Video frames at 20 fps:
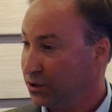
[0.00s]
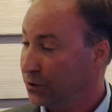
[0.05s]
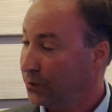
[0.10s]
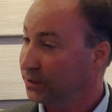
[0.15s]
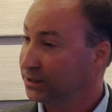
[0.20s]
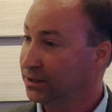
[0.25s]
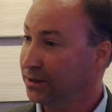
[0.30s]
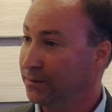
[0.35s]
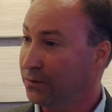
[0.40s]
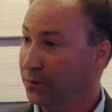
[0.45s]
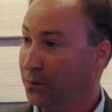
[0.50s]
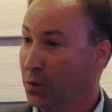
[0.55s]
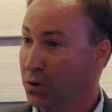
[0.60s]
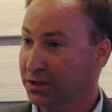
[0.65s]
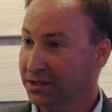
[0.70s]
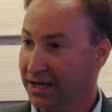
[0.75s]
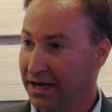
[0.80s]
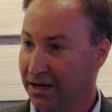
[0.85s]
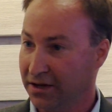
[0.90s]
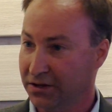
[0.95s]
You know what the
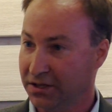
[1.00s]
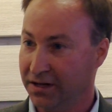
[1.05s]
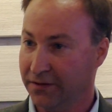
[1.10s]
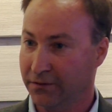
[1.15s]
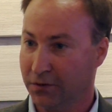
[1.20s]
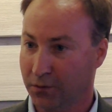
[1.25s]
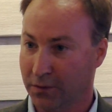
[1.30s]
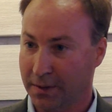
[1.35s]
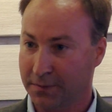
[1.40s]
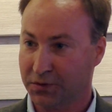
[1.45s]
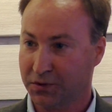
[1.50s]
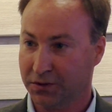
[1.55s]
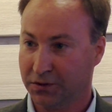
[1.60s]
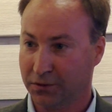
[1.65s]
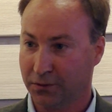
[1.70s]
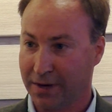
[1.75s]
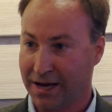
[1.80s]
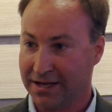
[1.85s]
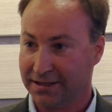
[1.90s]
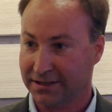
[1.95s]
mortality of a ruptured
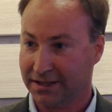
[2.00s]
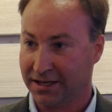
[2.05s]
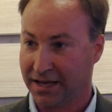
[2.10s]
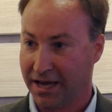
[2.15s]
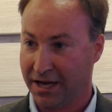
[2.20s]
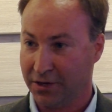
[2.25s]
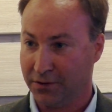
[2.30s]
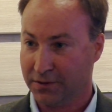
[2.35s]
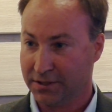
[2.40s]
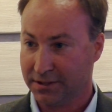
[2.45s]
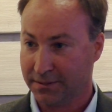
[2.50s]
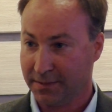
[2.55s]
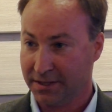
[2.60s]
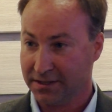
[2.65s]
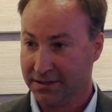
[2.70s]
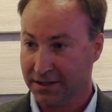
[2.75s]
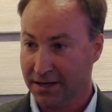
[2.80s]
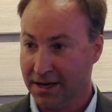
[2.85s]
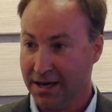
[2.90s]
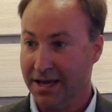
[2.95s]
thoracic aneurysm
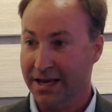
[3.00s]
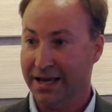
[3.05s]
is?